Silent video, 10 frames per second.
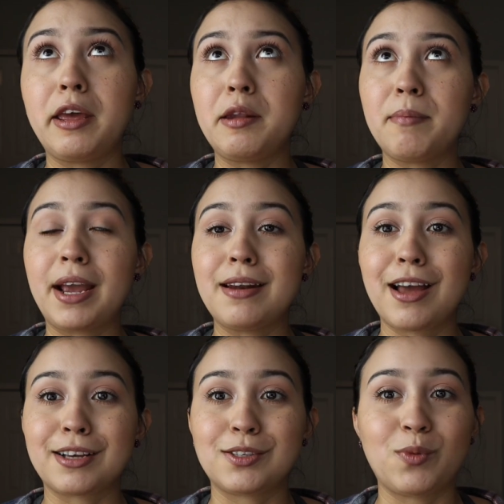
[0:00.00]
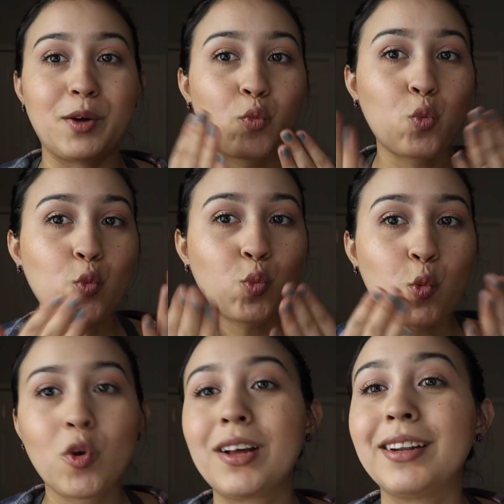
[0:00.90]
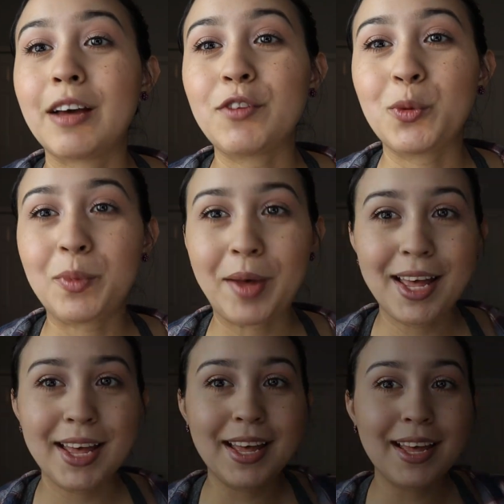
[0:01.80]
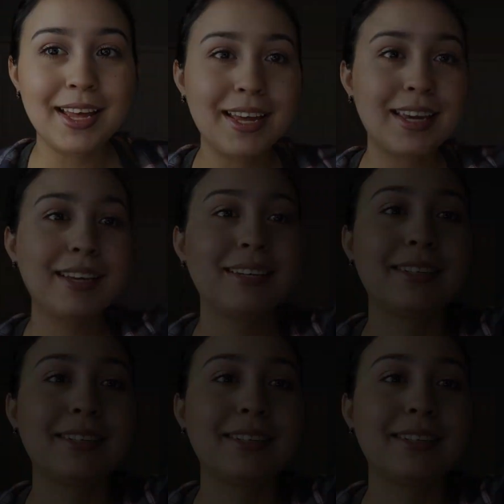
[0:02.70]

in my next one. Love you. Bye.